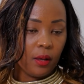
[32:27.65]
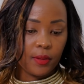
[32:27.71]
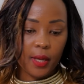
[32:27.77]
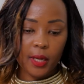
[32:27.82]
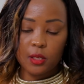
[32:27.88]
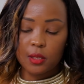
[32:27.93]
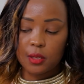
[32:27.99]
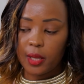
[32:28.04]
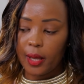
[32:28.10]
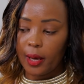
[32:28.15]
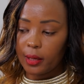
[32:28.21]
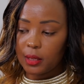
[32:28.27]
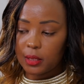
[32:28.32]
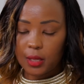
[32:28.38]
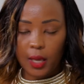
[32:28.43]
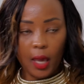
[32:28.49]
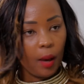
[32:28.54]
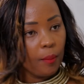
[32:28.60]
There
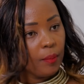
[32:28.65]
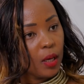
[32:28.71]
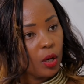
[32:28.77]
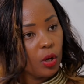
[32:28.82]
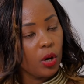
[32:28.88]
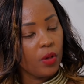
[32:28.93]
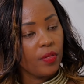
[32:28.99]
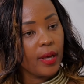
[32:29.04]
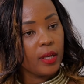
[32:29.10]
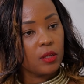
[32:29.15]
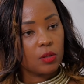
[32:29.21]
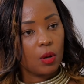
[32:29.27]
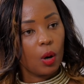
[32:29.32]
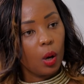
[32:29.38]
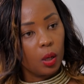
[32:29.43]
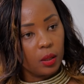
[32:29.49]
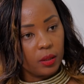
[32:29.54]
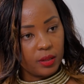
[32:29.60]
is chemical, there is
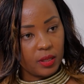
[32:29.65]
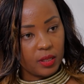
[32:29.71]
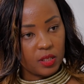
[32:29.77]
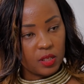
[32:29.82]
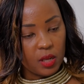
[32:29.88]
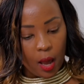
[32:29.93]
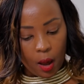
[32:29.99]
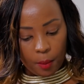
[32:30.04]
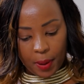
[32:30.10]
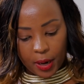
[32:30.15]
all this.